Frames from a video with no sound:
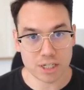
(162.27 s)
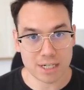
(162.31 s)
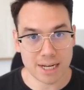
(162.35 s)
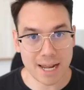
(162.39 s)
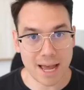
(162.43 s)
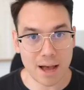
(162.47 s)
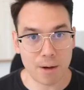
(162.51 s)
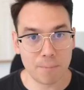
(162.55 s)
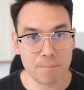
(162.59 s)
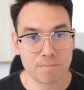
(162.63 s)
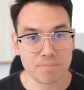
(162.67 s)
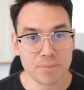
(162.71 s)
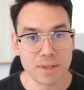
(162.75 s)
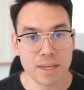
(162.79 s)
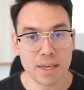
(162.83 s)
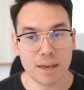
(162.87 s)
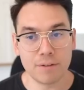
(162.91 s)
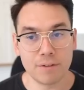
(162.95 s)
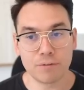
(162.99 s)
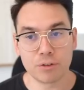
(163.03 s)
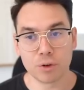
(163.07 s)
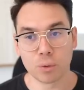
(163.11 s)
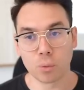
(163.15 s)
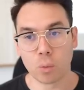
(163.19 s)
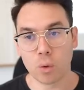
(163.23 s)
Now,
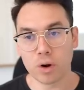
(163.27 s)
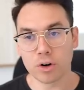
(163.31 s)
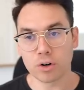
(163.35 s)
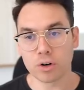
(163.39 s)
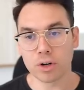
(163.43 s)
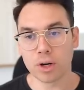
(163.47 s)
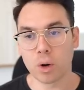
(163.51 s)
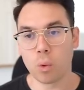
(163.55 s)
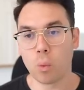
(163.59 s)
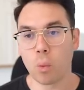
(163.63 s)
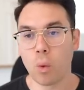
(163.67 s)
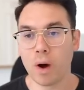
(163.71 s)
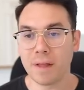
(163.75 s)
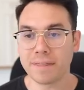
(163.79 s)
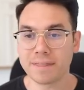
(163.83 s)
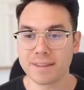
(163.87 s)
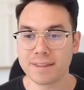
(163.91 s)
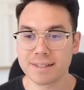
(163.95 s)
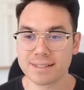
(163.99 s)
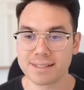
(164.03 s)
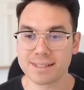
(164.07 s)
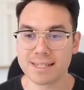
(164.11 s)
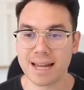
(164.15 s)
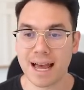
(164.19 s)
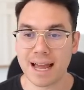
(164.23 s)
if you're wondering what
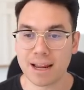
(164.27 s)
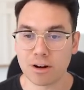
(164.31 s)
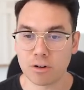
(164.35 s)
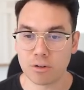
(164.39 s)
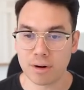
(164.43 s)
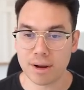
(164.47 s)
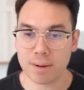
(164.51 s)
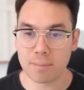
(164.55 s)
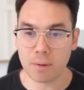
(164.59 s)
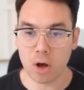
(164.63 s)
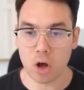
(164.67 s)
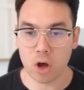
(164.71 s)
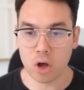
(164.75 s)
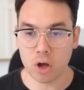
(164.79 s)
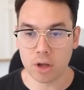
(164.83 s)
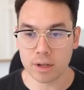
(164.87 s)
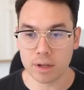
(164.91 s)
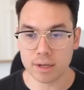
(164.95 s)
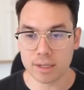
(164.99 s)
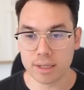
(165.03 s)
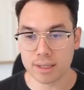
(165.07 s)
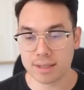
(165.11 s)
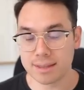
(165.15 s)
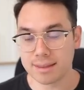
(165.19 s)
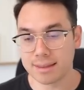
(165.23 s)
this diagram
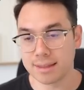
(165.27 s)
on